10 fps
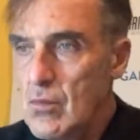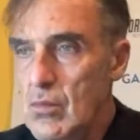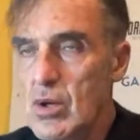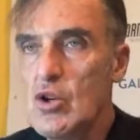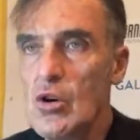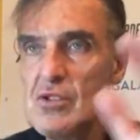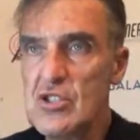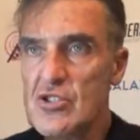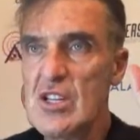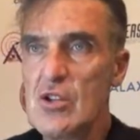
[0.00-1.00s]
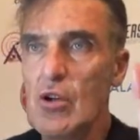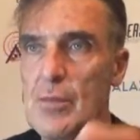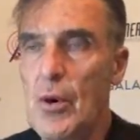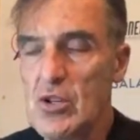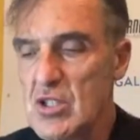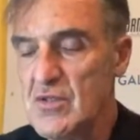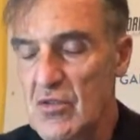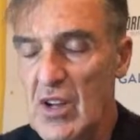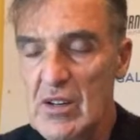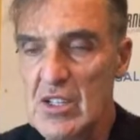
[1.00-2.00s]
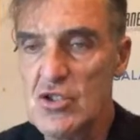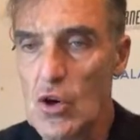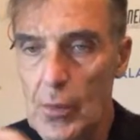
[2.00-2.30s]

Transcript: we're concentrating on the positives and rightly so.